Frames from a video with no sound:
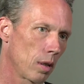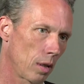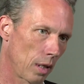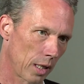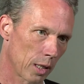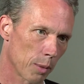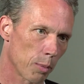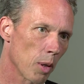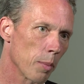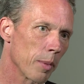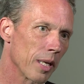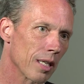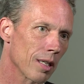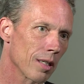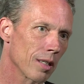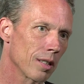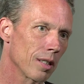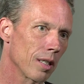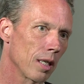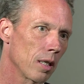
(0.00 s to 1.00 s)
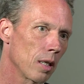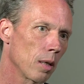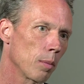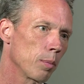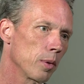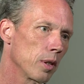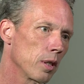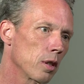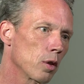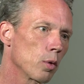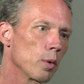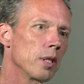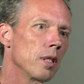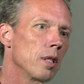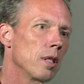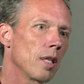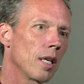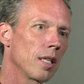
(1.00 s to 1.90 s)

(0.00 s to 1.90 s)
experimental setup, is treated